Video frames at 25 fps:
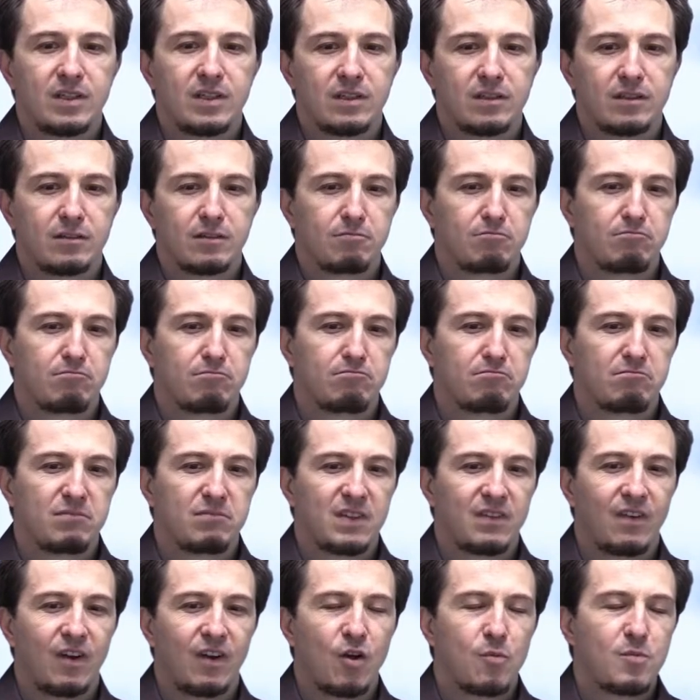the
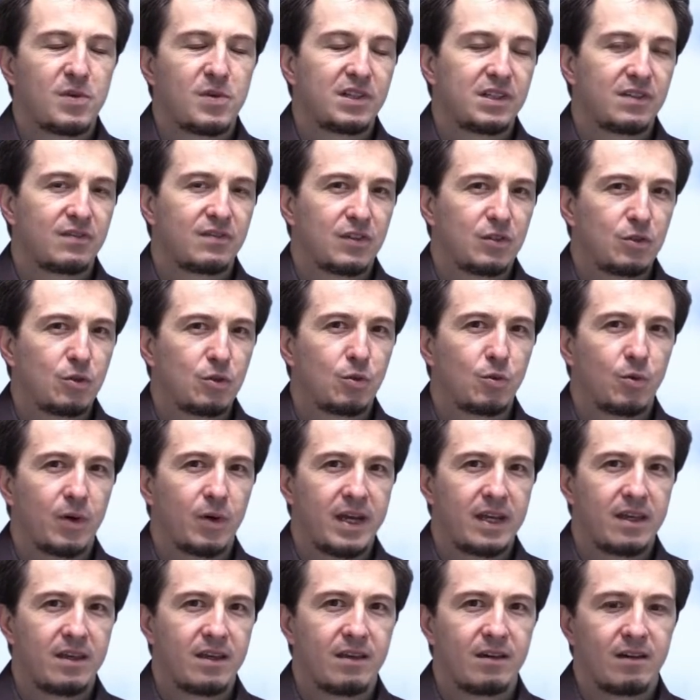development of a new
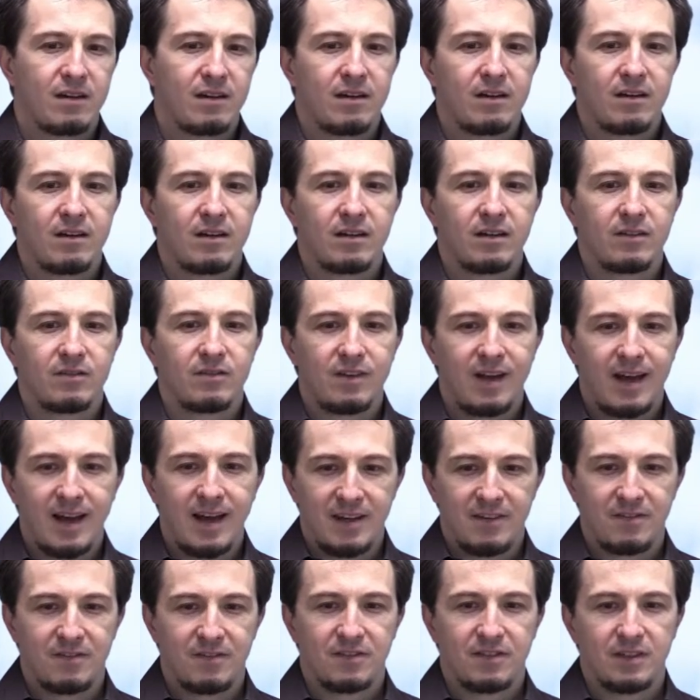way of
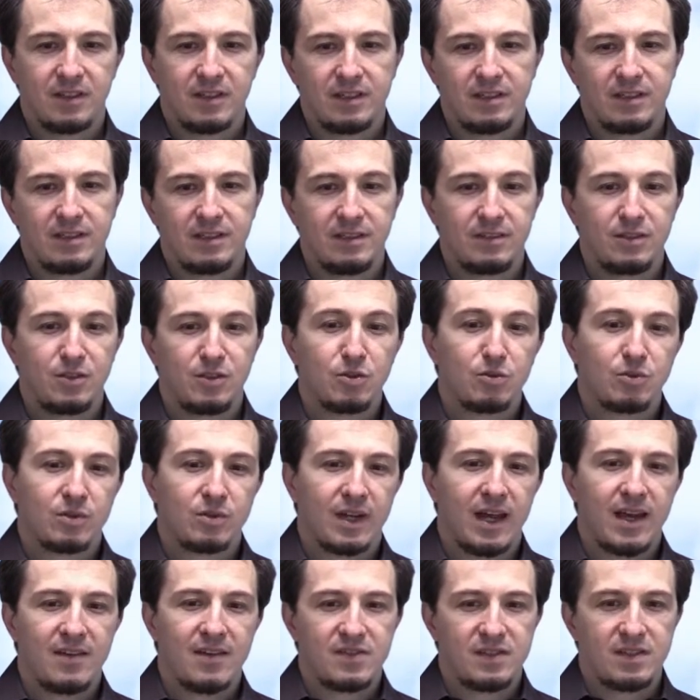life, a
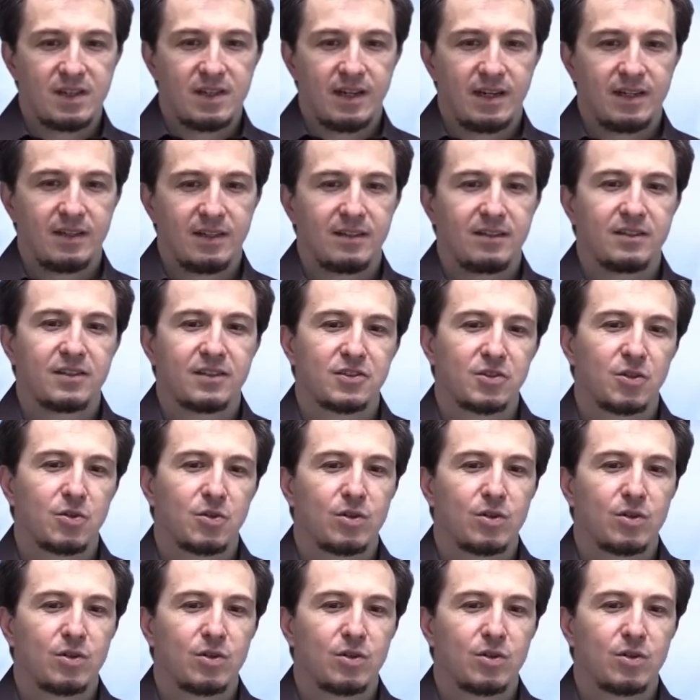new lifestyle, the